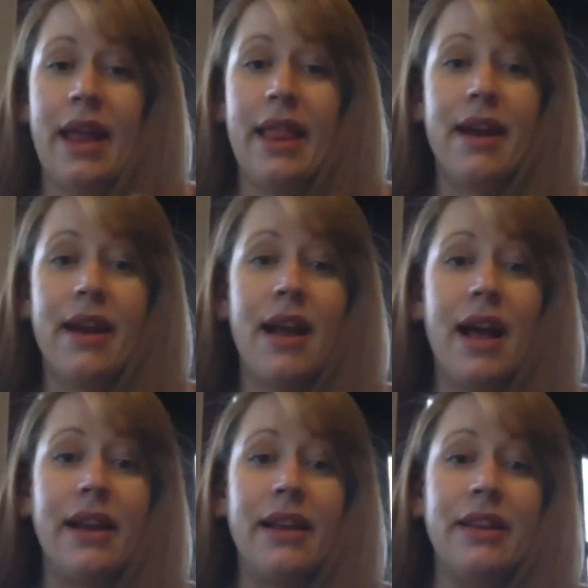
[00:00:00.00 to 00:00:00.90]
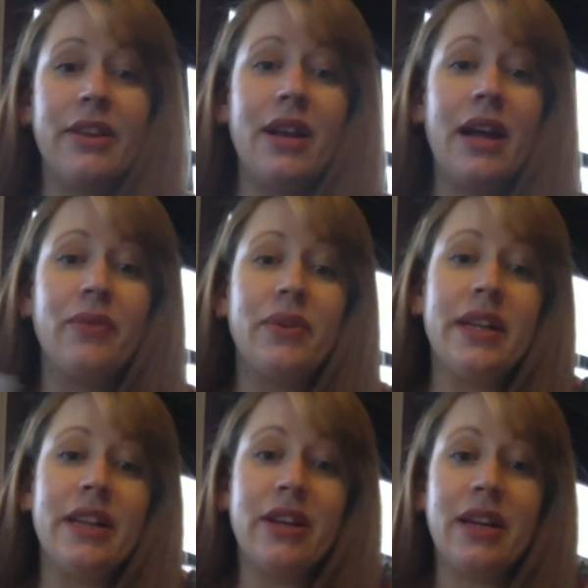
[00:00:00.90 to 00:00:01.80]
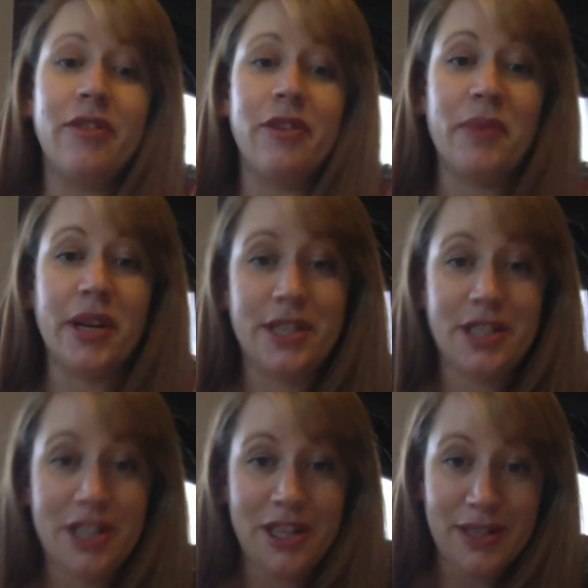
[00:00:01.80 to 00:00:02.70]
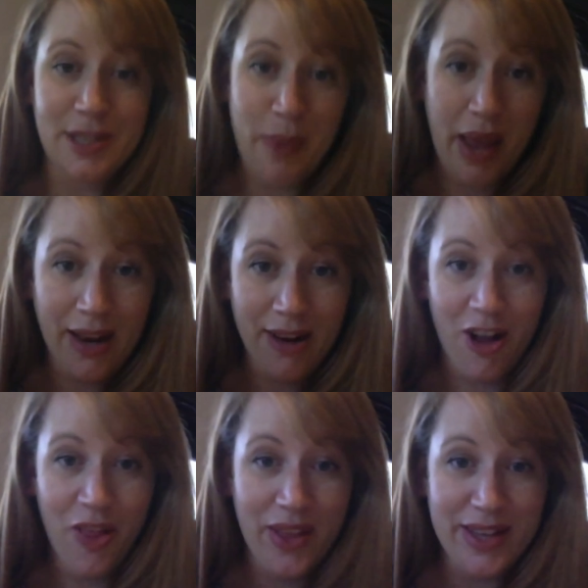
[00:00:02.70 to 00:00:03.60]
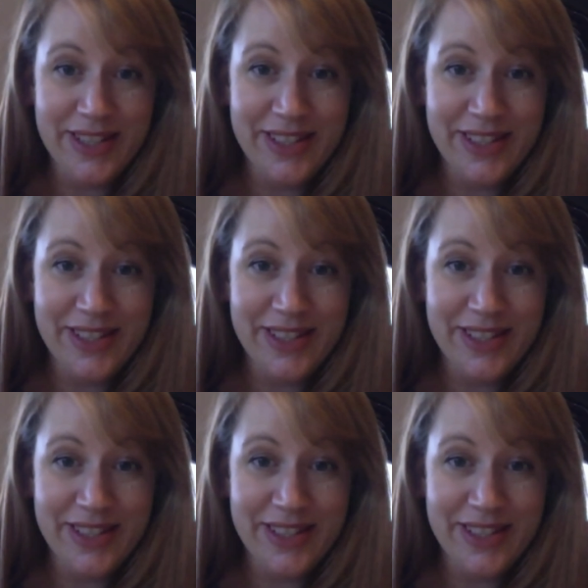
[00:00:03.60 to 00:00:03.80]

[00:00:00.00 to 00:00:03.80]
They're not really looking for much debate on this,